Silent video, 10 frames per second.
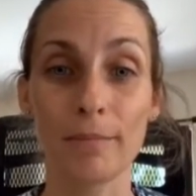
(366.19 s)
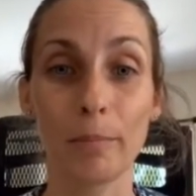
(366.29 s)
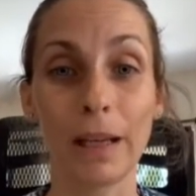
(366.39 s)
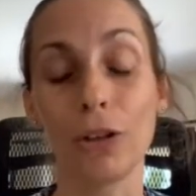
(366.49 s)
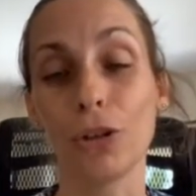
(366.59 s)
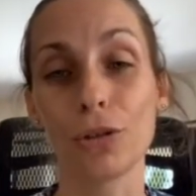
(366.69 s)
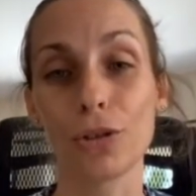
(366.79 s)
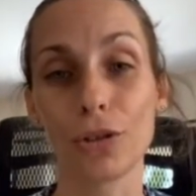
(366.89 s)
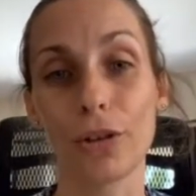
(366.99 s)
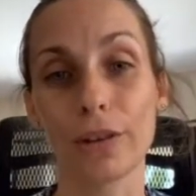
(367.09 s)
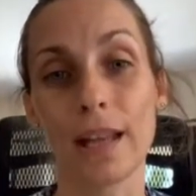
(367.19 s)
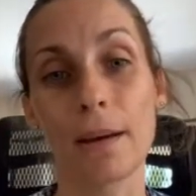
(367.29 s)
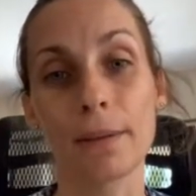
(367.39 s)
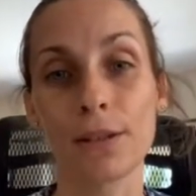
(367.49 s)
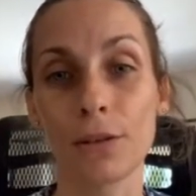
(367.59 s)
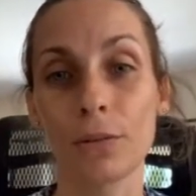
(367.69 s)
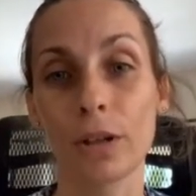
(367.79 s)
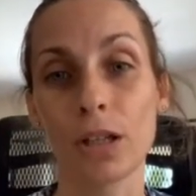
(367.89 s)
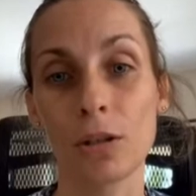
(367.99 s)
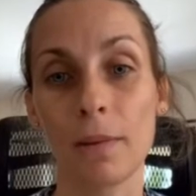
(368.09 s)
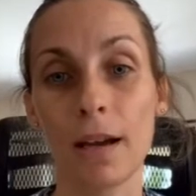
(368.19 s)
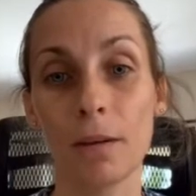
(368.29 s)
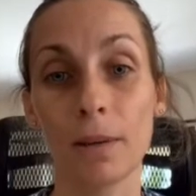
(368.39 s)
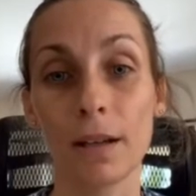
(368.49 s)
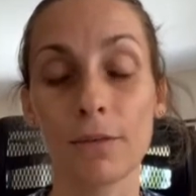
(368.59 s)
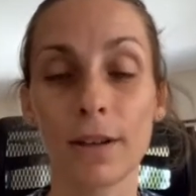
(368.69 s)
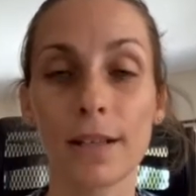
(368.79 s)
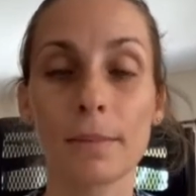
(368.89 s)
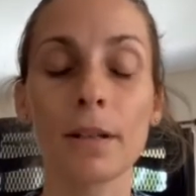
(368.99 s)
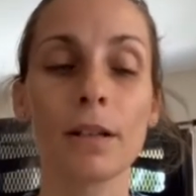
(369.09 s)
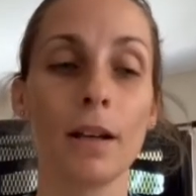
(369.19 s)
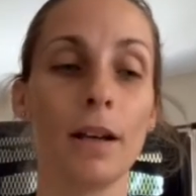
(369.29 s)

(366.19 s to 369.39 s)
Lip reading: being new to cloth nappies, not wanting to make a big investment,